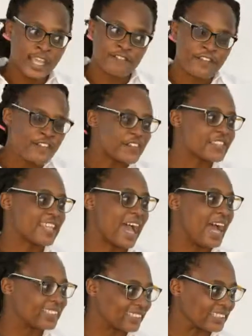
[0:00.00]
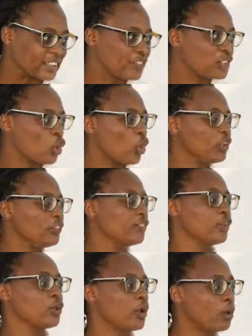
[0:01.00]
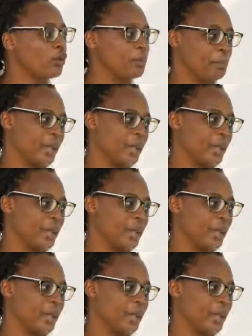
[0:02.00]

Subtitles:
it doesn't, it's all for your own